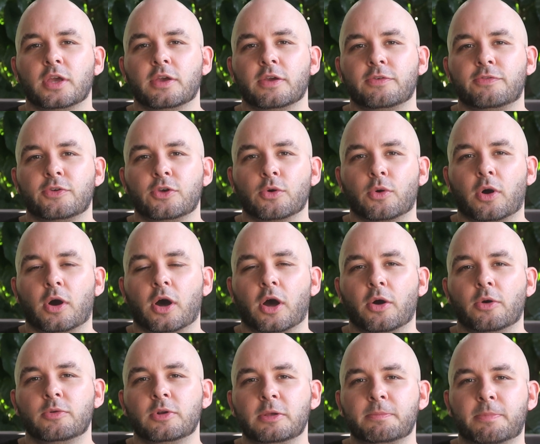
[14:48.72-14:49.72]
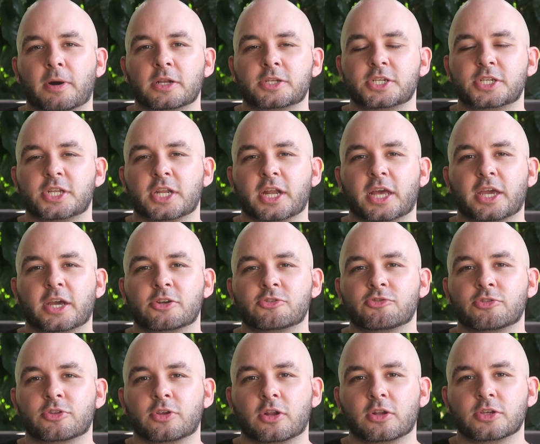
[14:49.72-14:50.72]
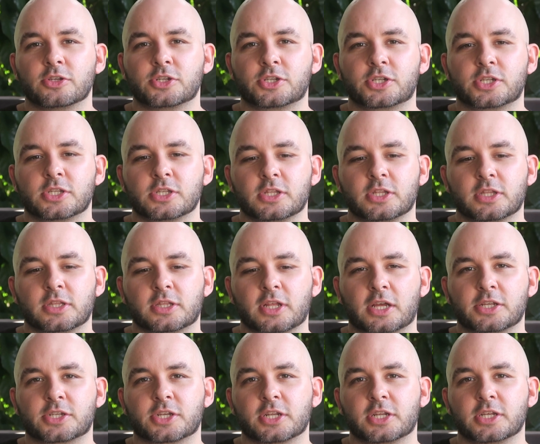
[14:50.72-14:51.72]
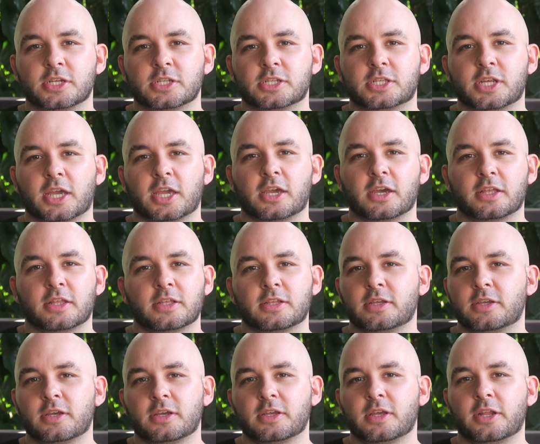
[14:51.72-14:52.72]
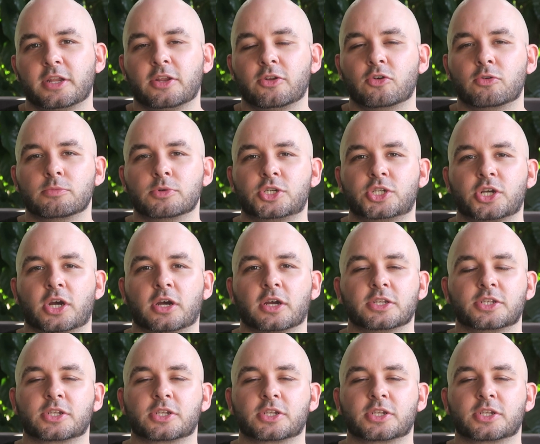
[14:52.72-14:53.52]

If you are only budgeting $800, that's going to take an enormous chunk.